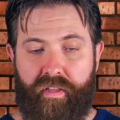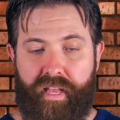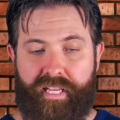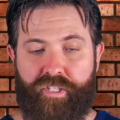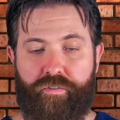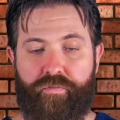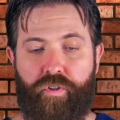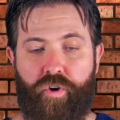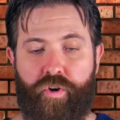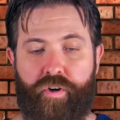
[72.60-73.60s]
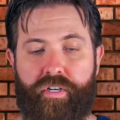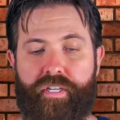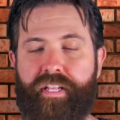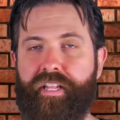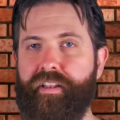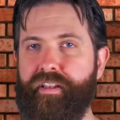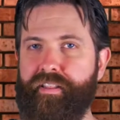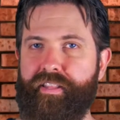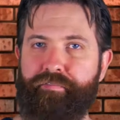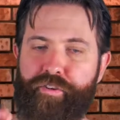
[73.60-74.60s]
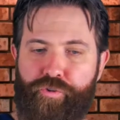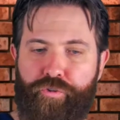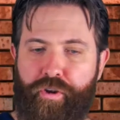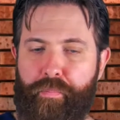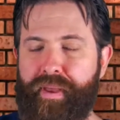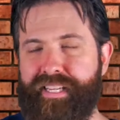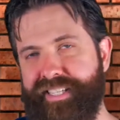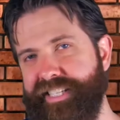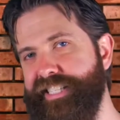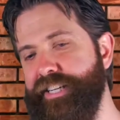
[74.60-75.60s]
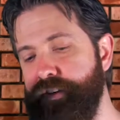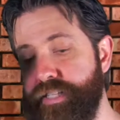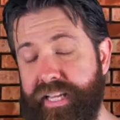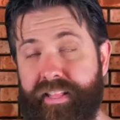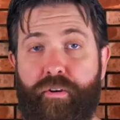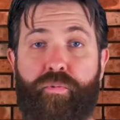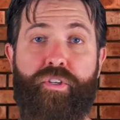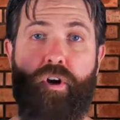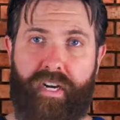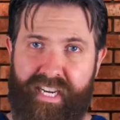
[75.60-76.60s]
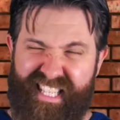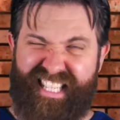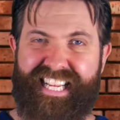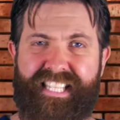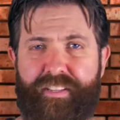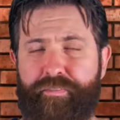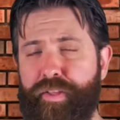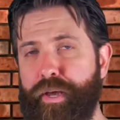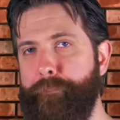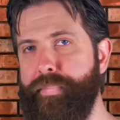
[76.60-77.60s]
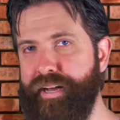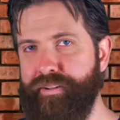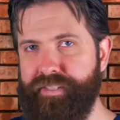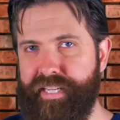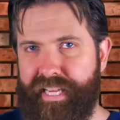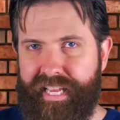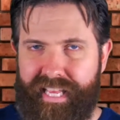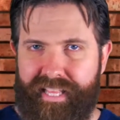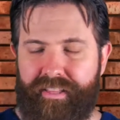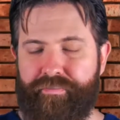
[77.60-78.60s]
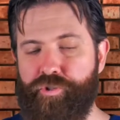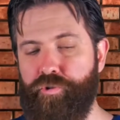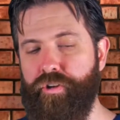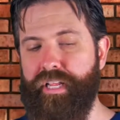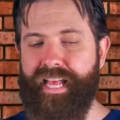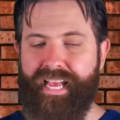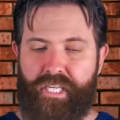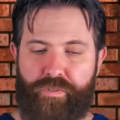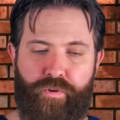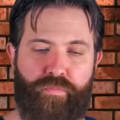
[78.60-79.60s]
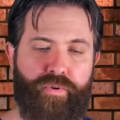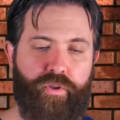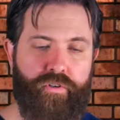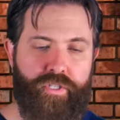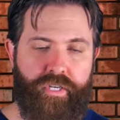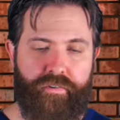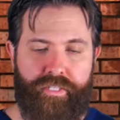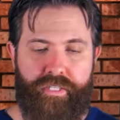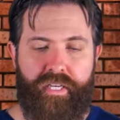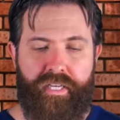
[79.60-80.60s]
as you've learned in the Visual 3D Basics series, and then we talk extensively about in the Visual 3D Expert Builder series,